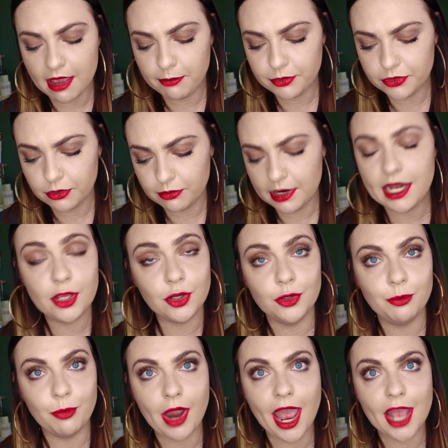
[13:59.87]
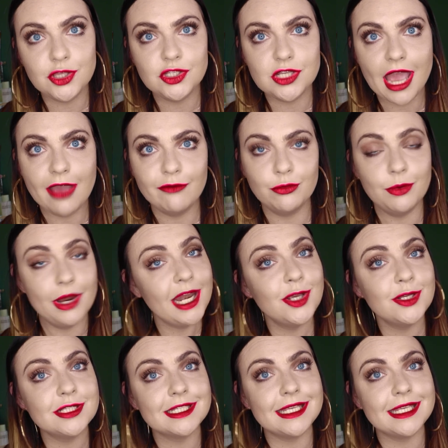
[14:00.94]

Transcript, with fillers: up with a really good brand to have a really good